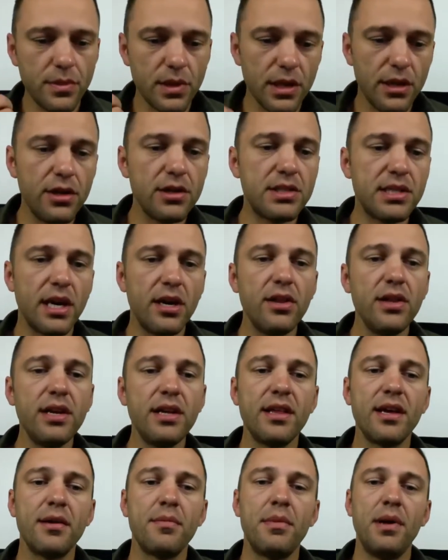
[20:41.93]
You're telling
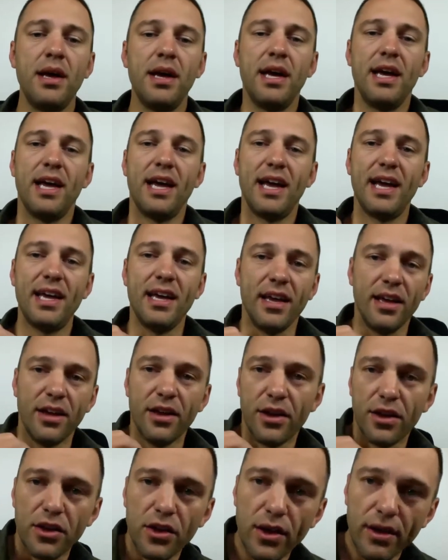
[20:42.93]
them, hey,
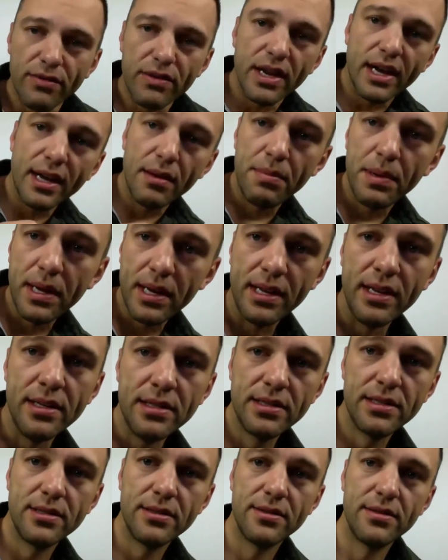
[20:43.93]
you have
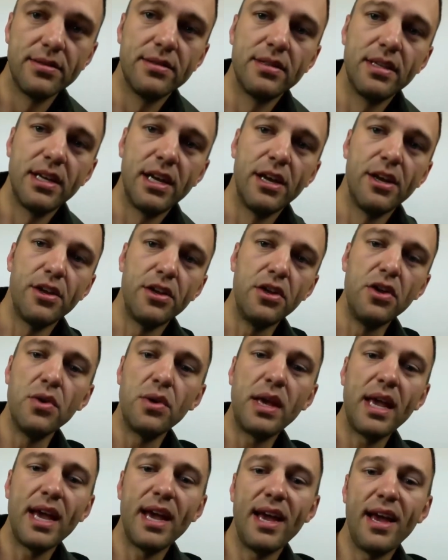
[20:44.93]
diabetes, you
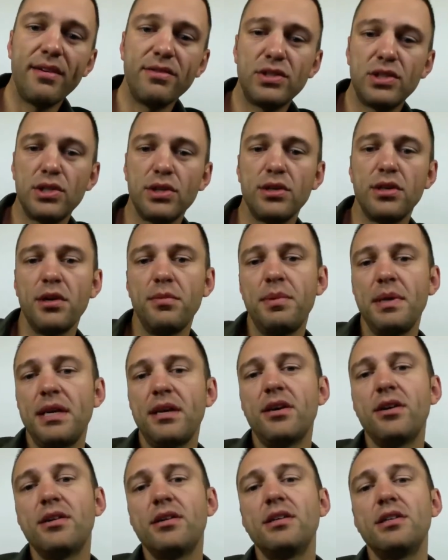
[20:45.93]
can't have sugar
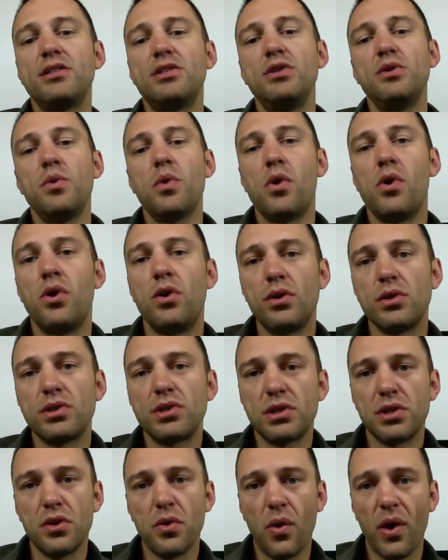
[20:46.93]
because you
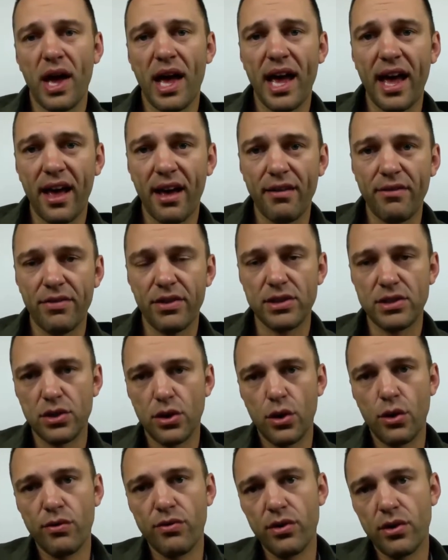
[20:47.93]
also have this
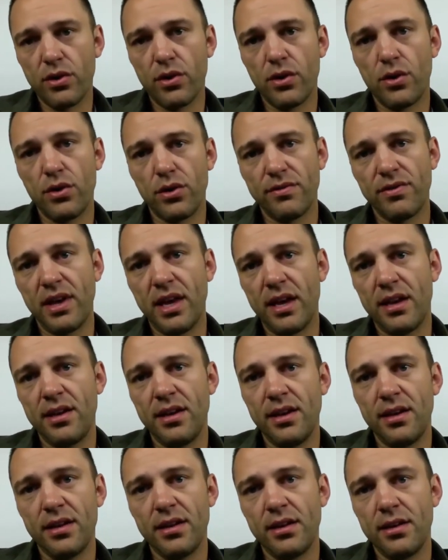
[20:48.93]
overgrowth of
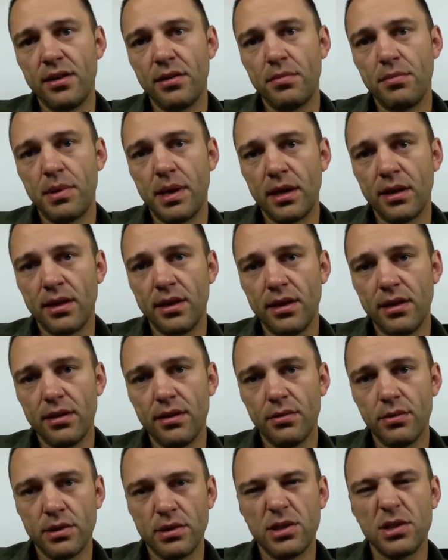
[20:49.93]
candida in your belly,
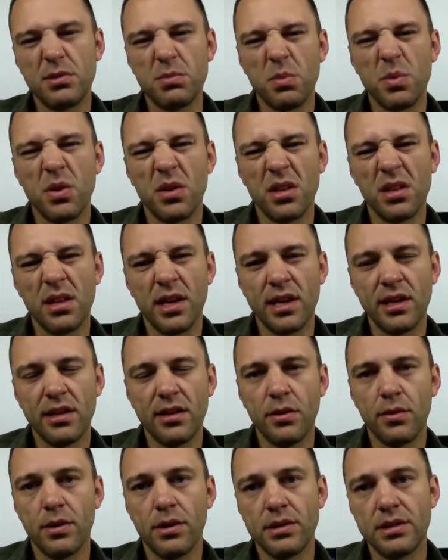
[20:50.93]
which is more than
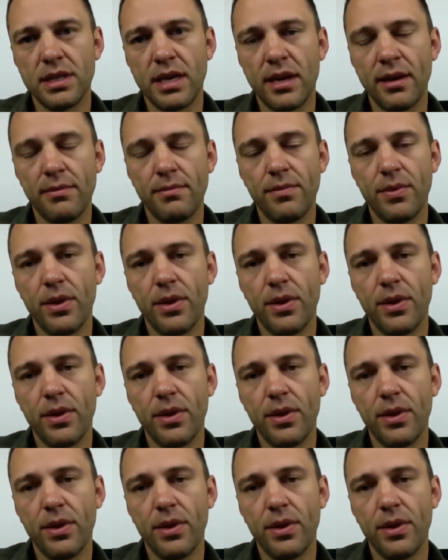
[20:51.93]
likely where it's at,